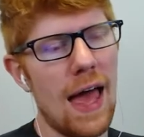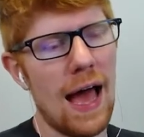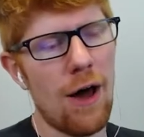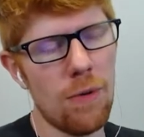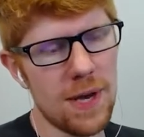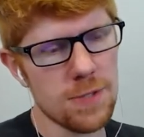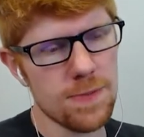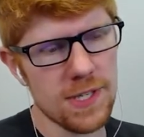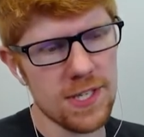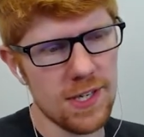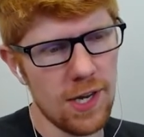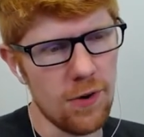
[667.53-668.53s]
How am I
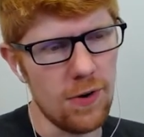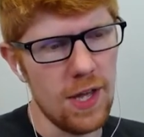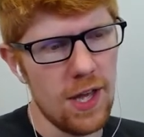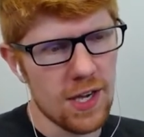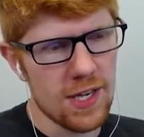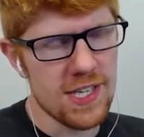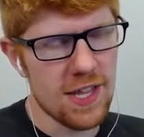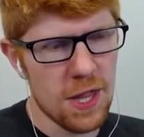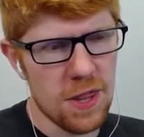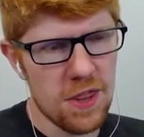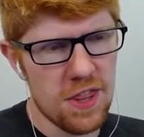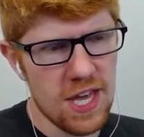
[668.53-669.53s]
expected to know? Because I
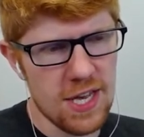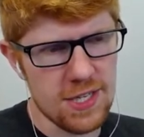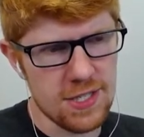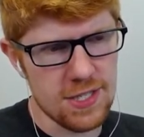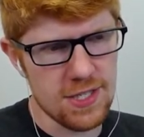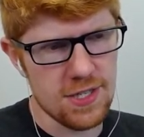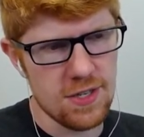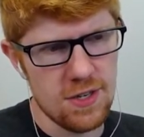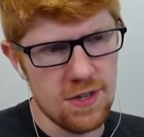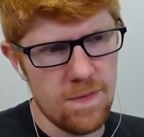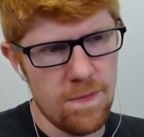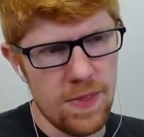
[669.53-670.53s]
think this
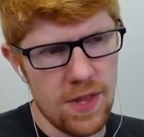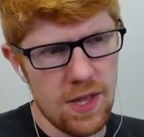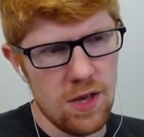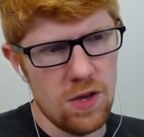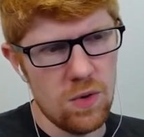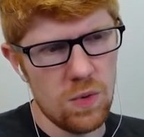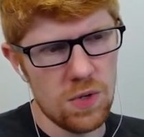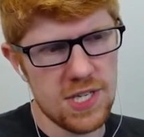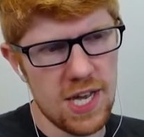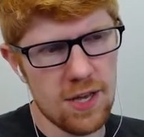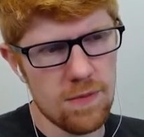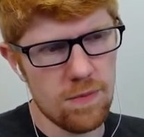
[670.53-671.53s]
will
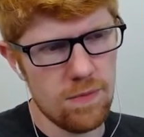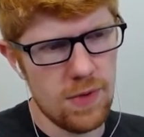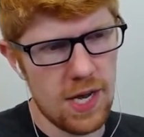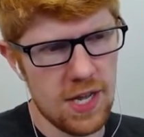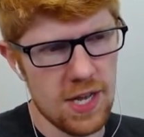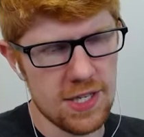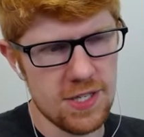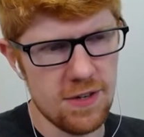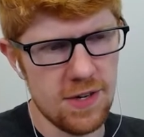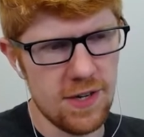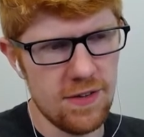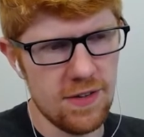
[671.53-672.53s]
take... How do you get
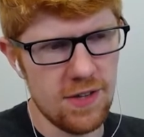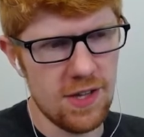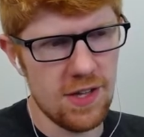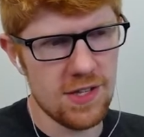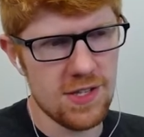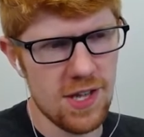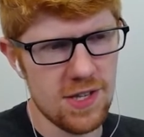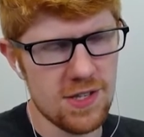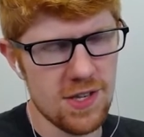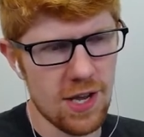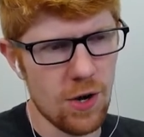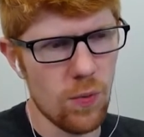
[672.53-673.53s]
to it? It's
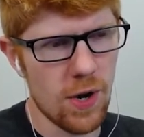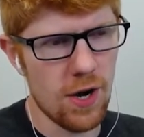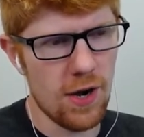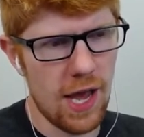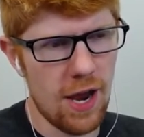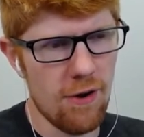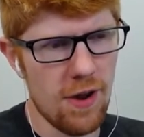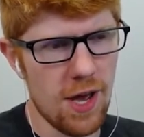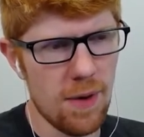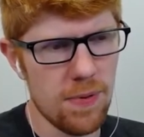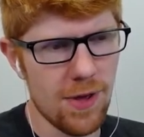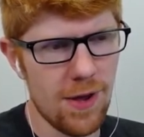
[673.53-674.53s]
like a weird area
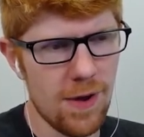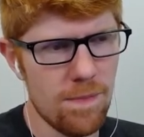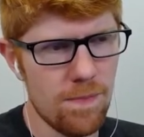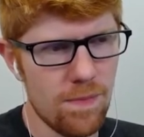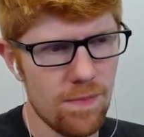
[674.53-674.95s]
up here.